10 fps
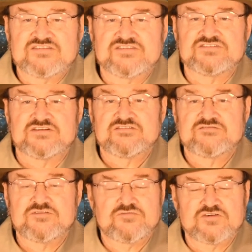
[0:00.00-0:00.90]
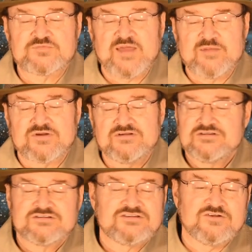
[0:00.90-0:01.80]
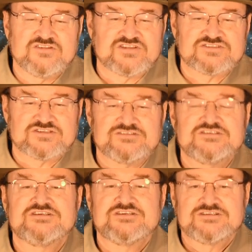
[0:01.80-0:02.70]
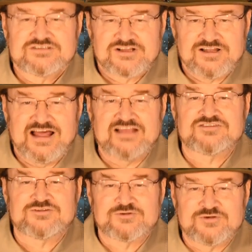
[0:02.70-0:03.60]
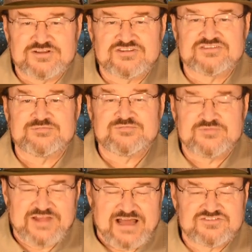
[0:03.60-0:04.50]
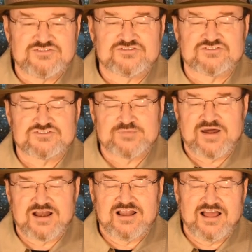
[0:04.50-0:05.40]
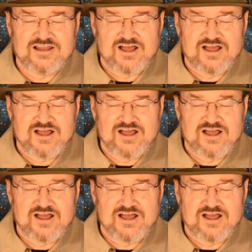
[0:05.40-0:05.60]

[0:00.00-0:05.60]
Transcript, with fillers: a decision. For the first paper, no decision. Classical criticism. That's your search model. I